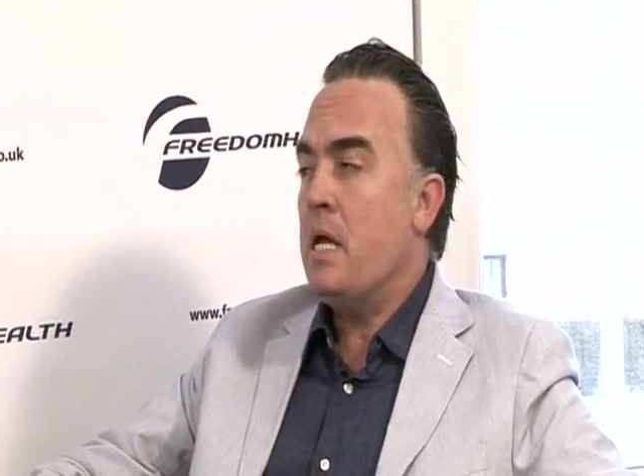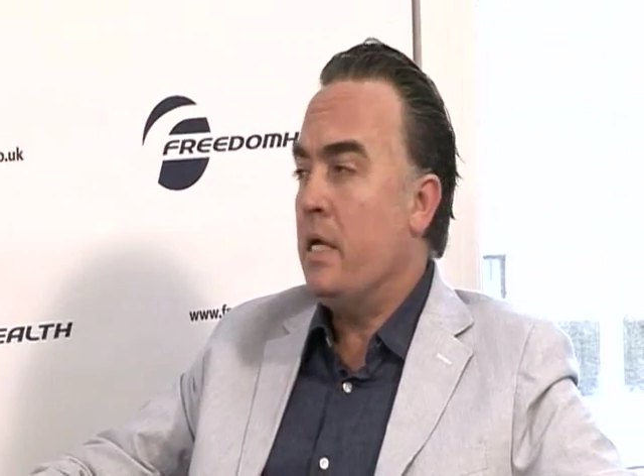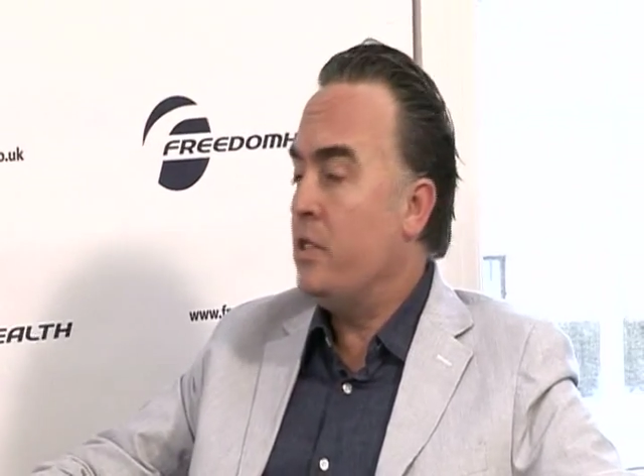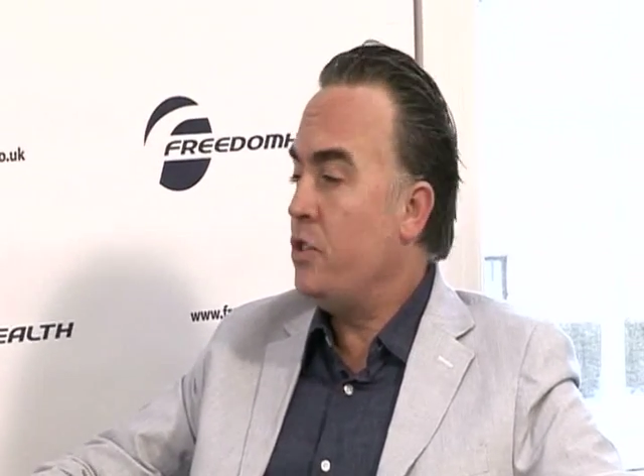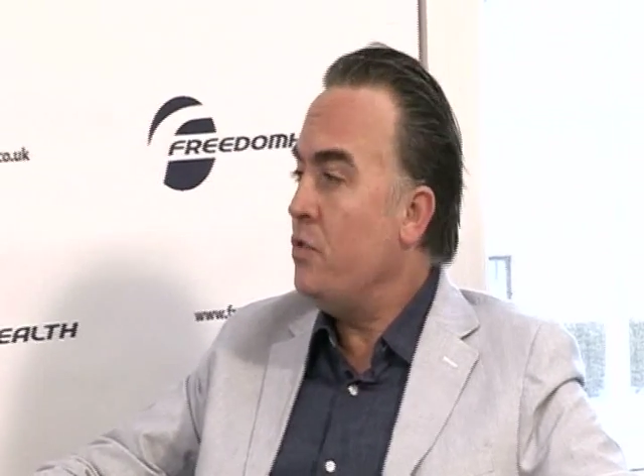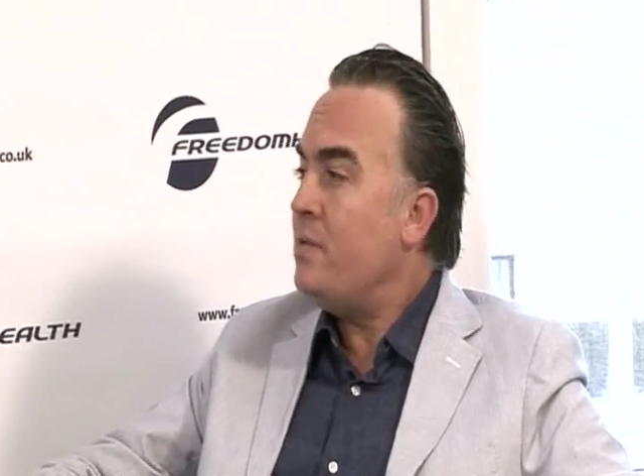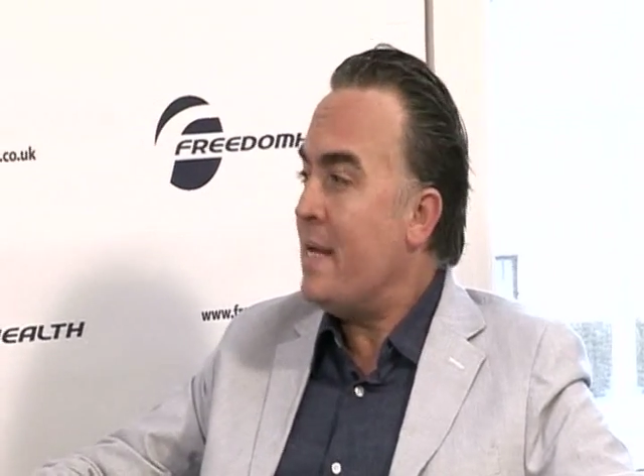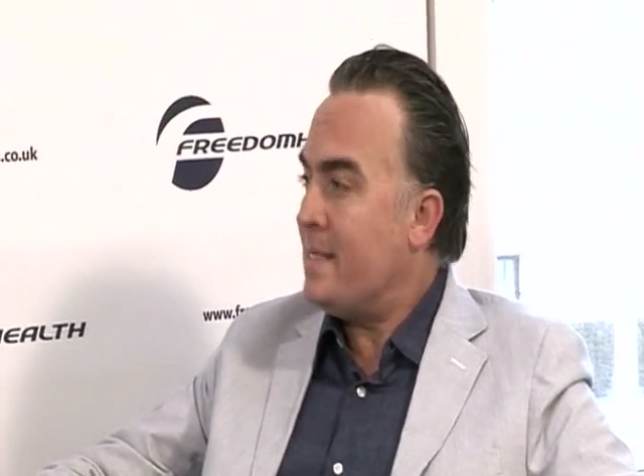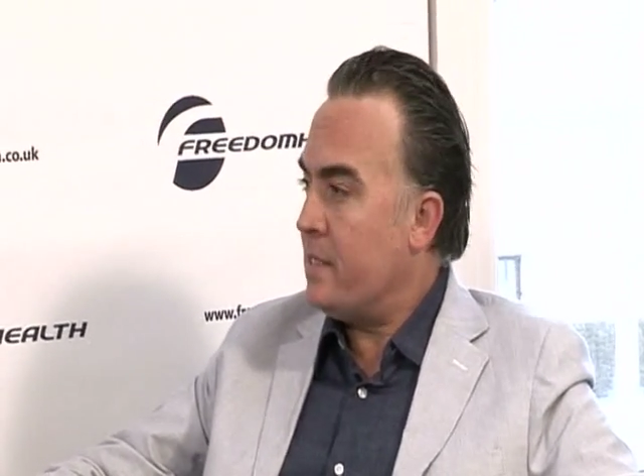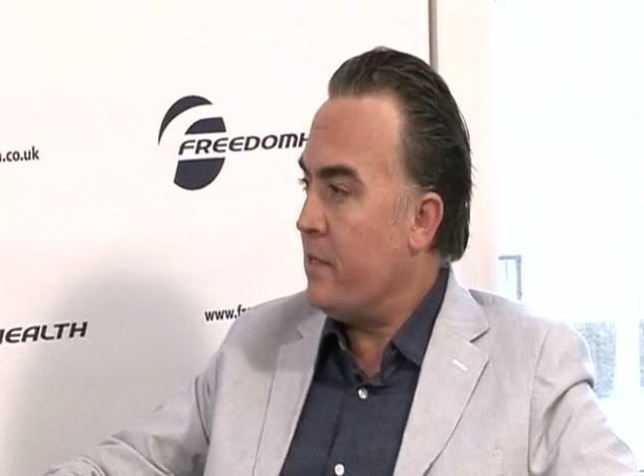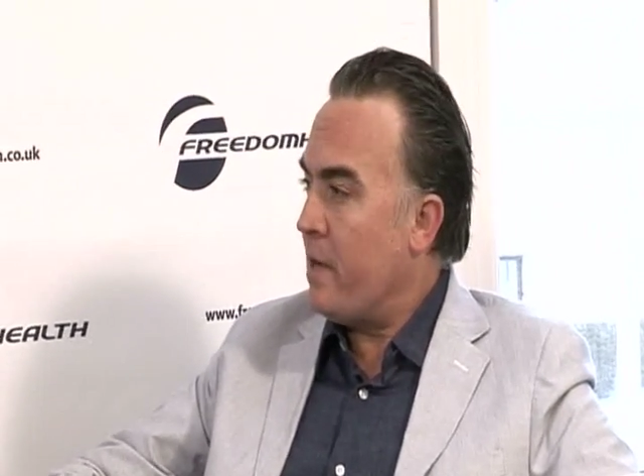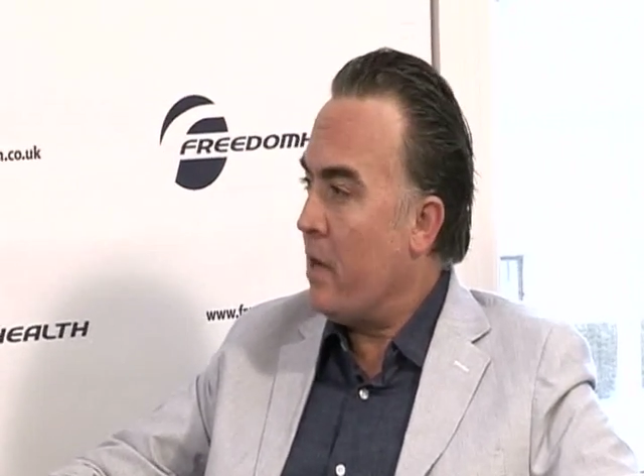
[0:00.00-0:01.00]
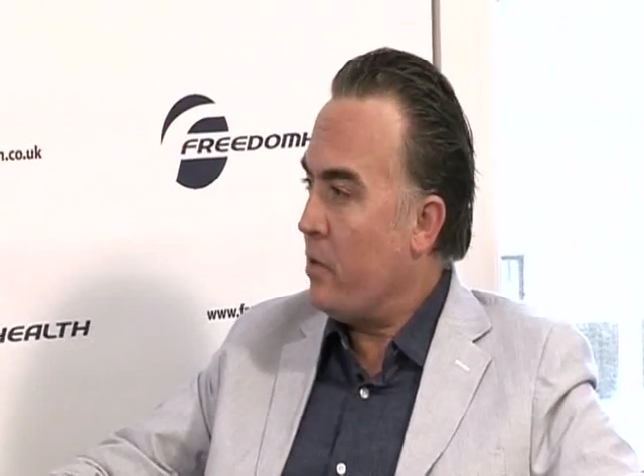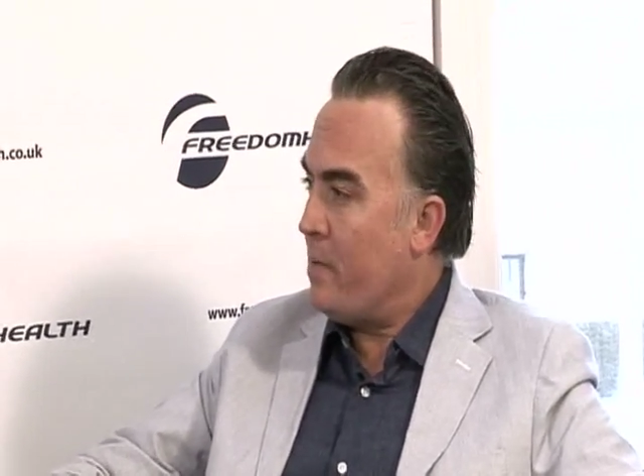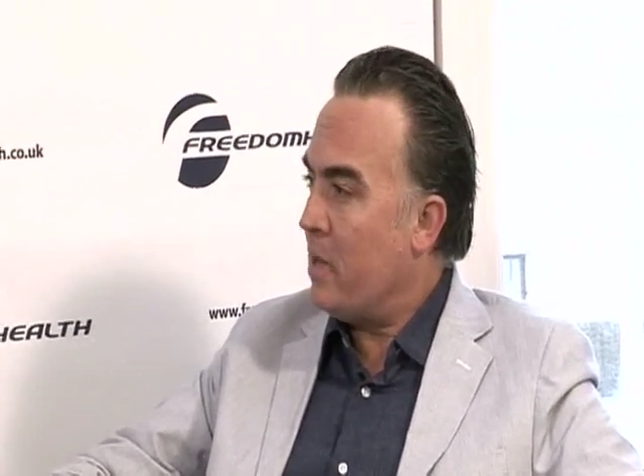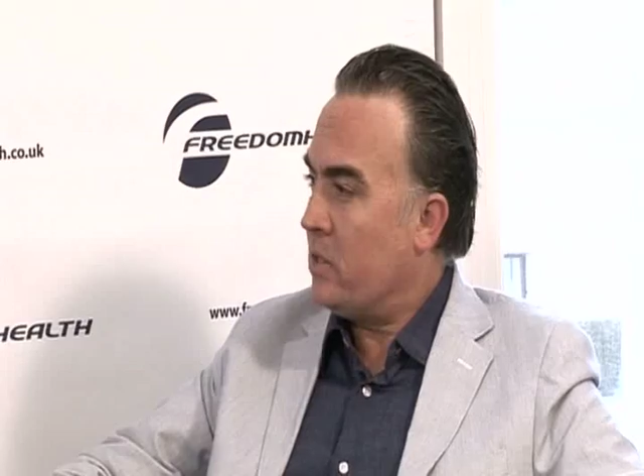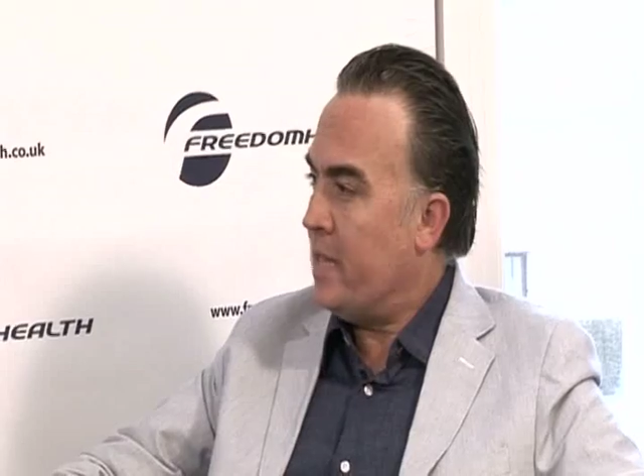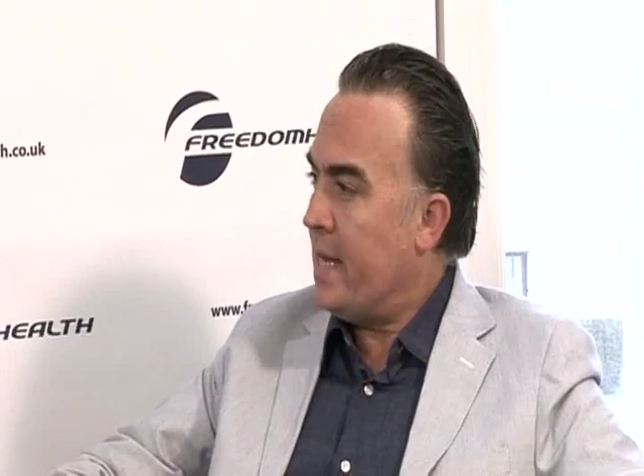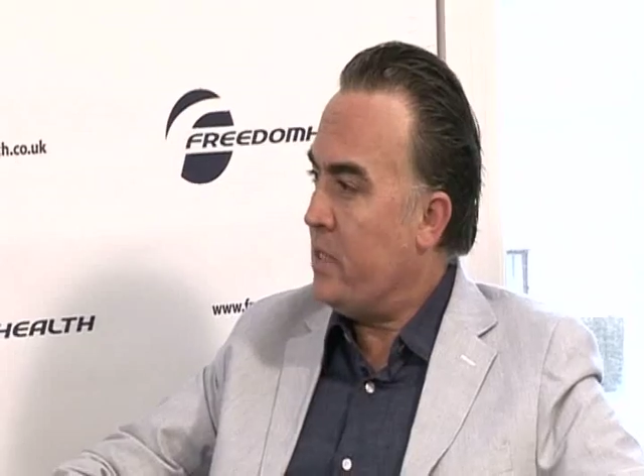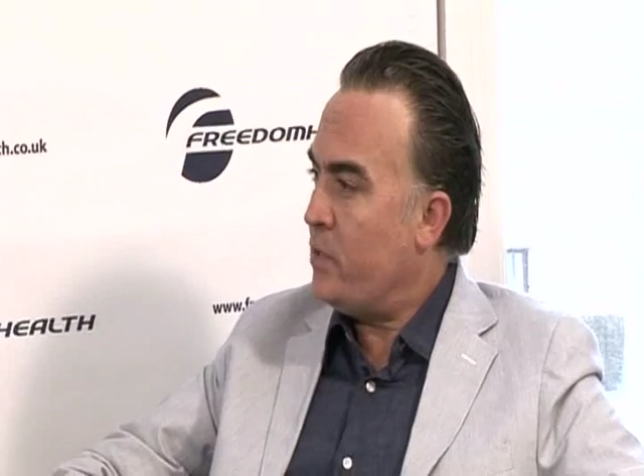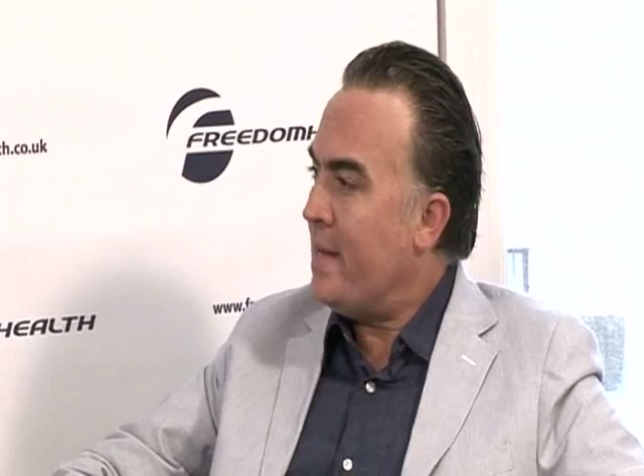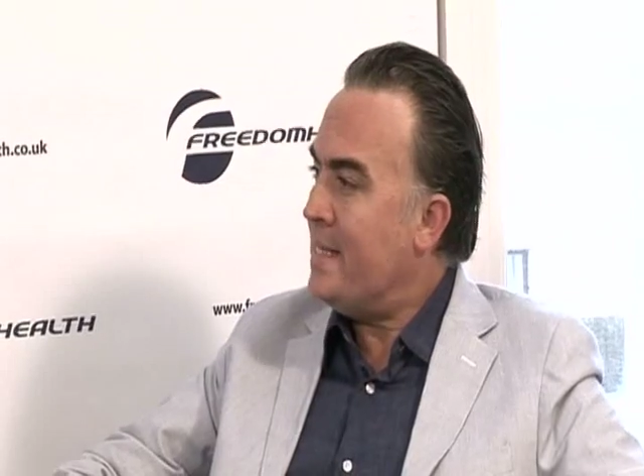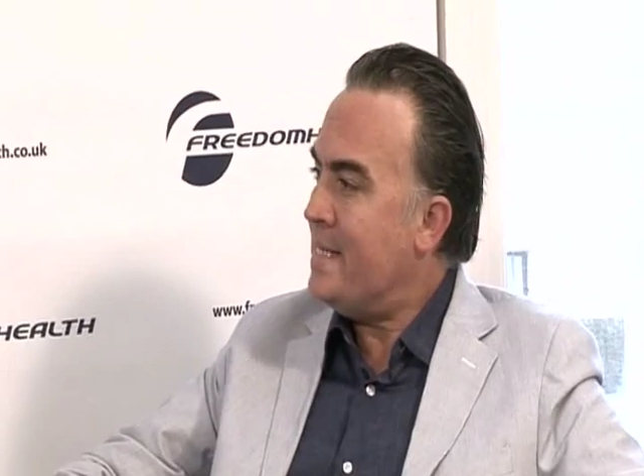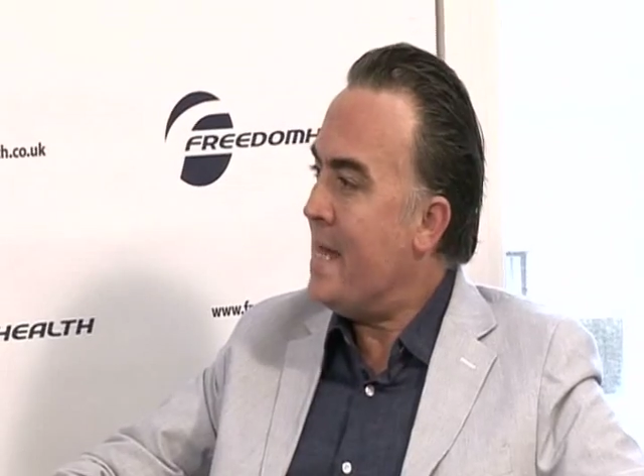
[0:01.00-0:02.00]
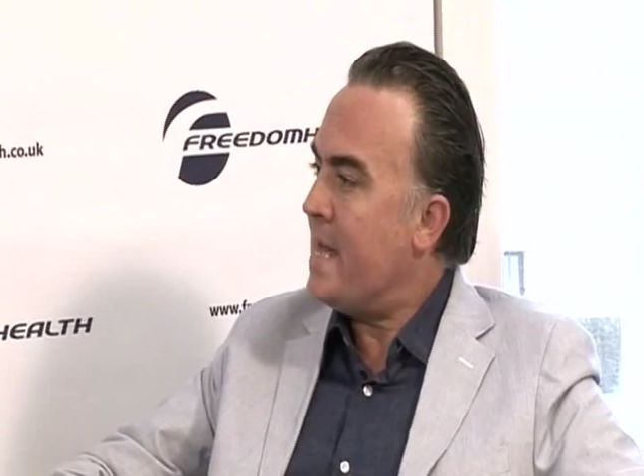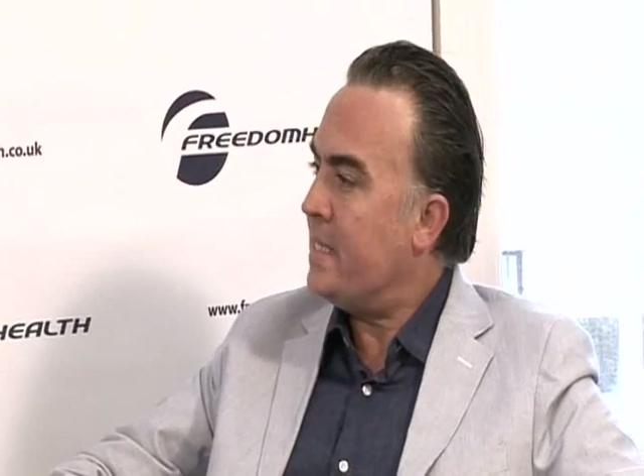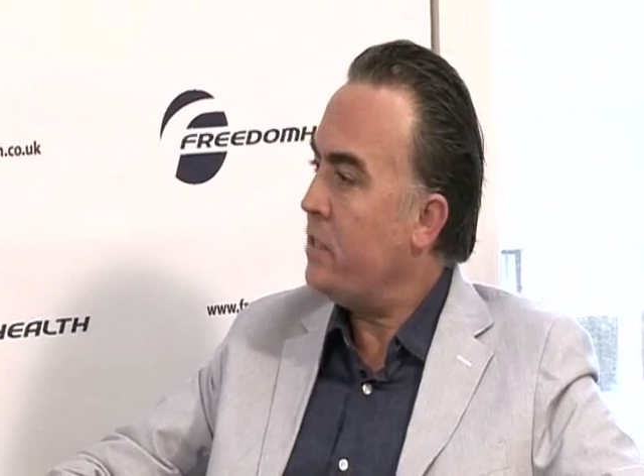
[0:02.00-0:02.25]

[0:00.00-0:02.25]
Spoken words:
is to test around about day 28